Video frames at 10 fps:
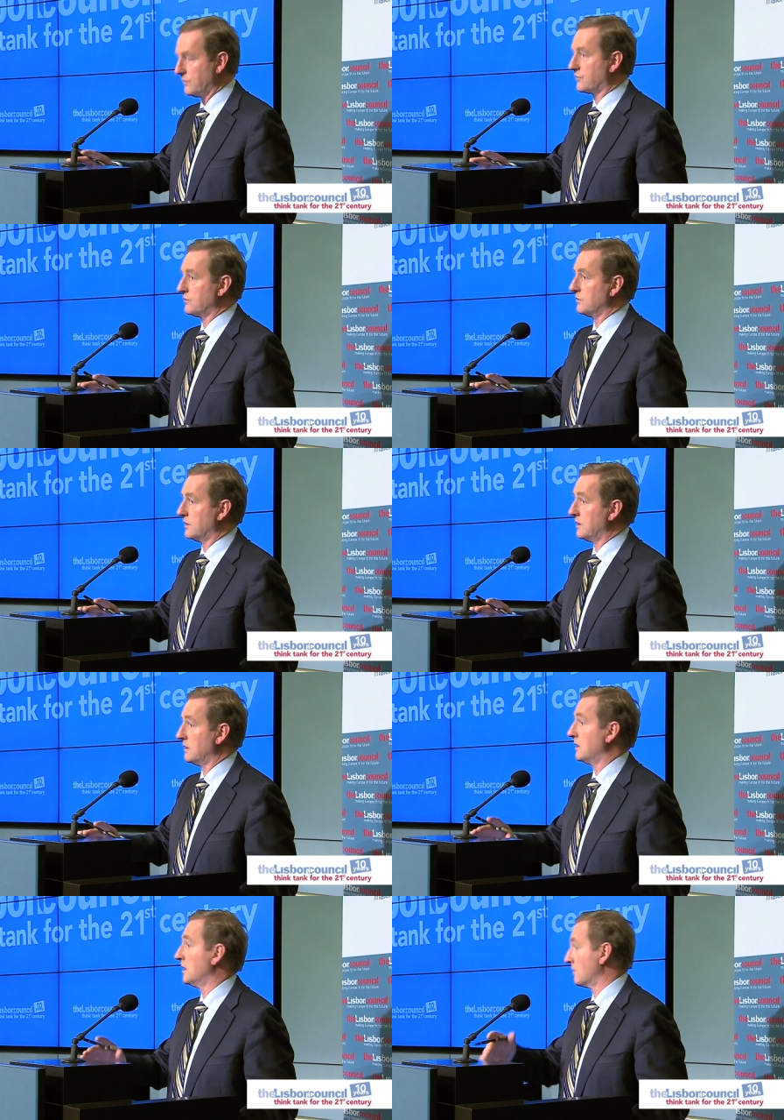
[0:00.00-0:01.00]
through
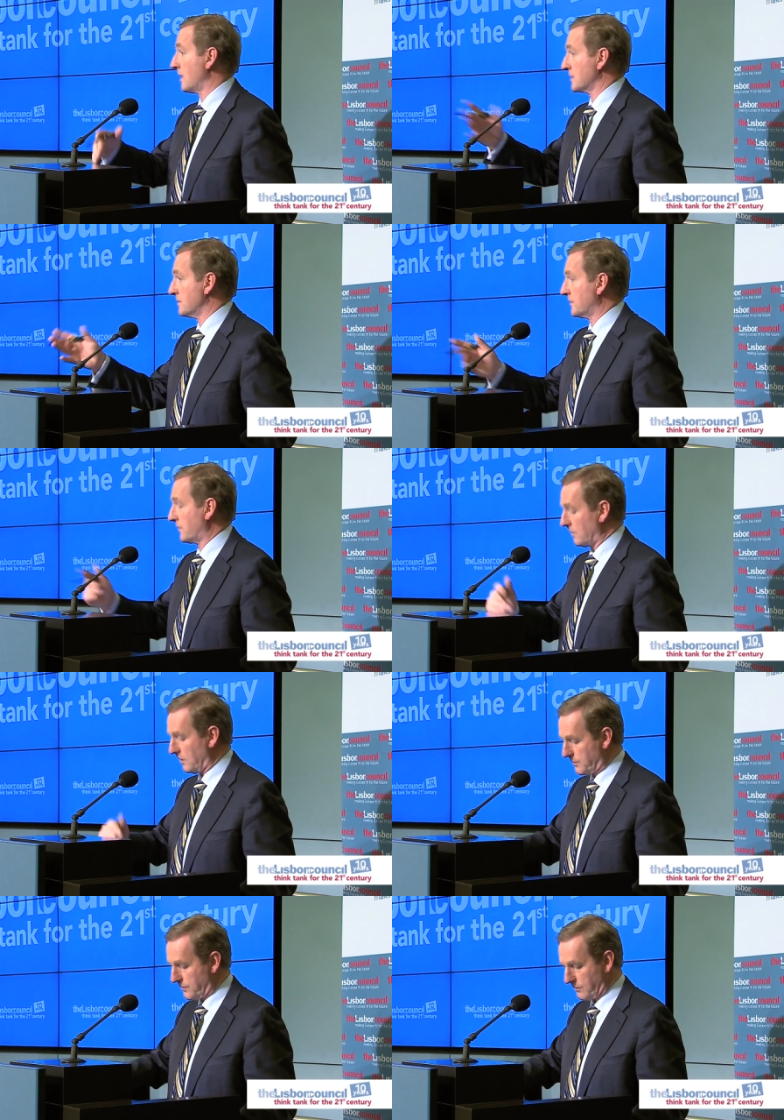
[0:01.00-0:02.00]
the Erasmus for
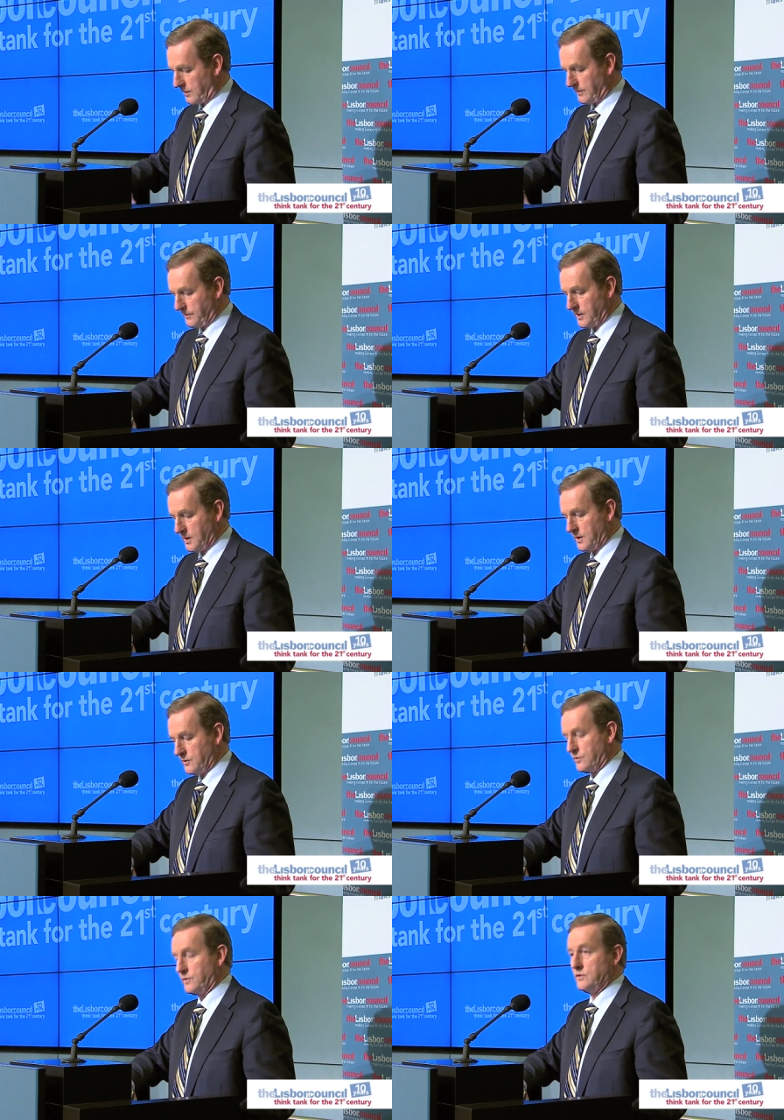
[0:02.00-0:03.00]
All programme
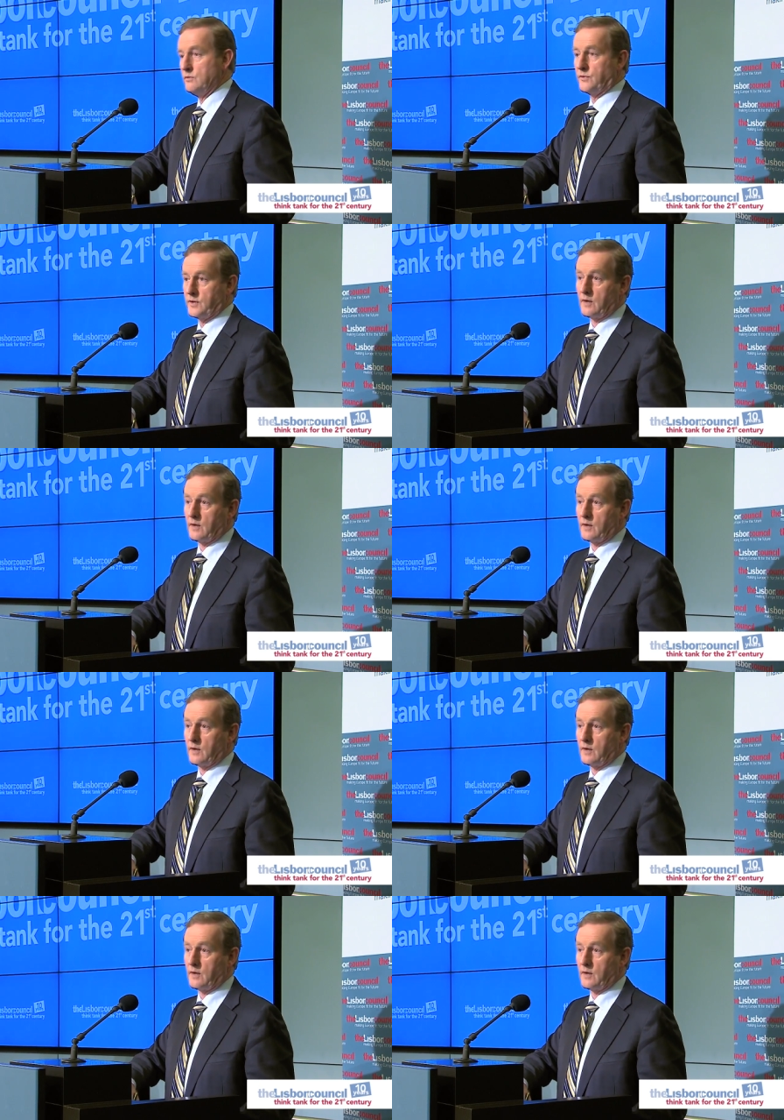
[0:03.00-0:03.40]
to the youth